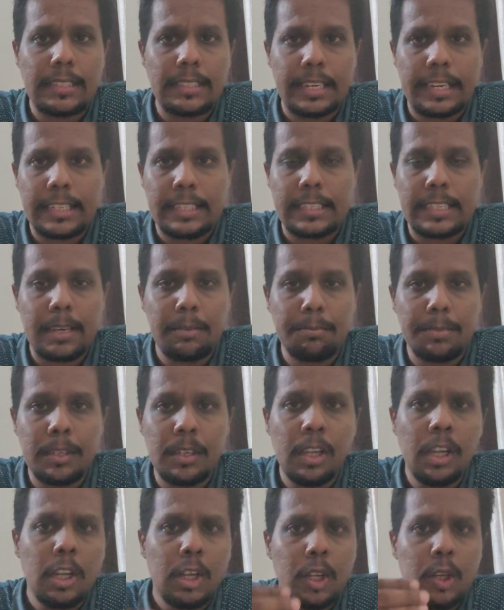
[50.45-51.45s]
as an
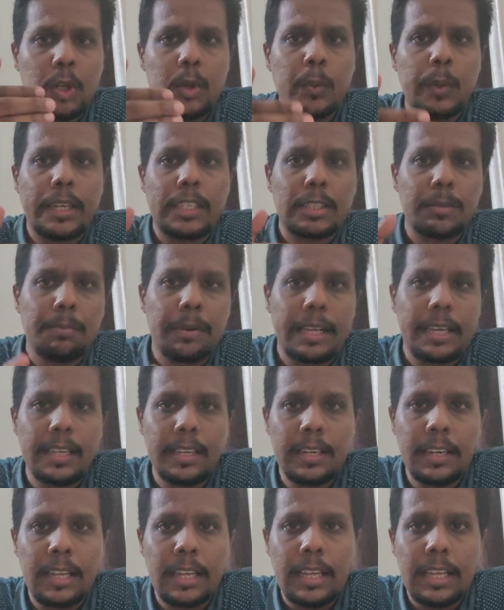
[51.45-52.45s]
example to
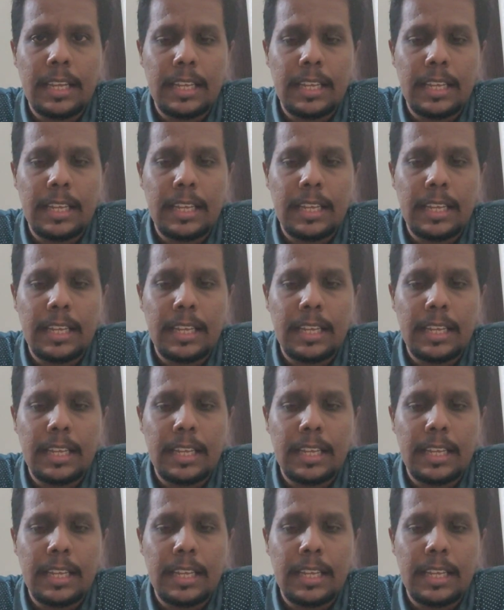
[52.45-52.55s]
explain